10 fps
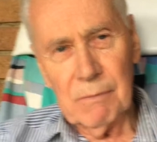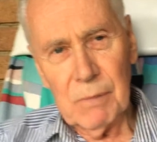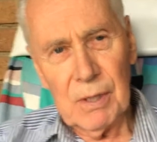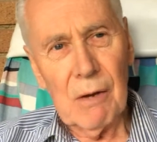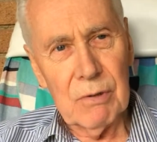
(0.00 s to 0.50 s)

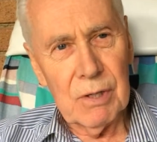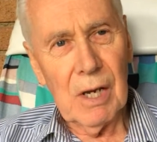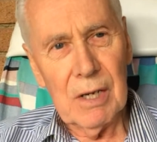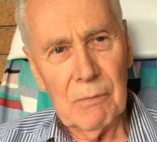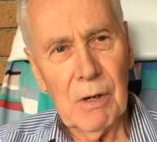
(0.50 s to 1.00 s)
but that was the
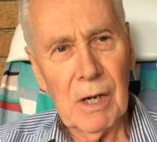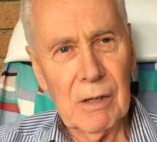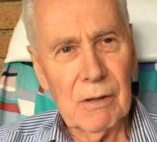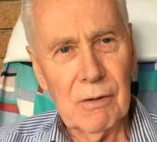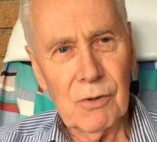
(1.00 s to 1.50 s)
idea
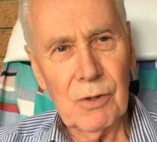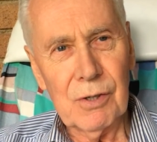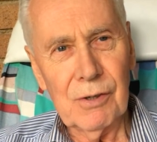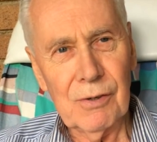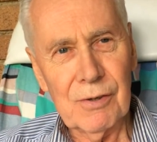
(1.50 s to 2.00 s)
behind Choice
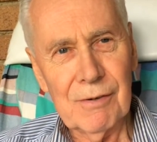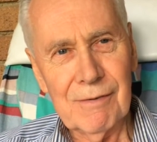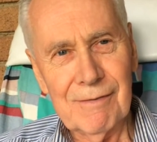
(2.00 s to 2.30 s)
Skills.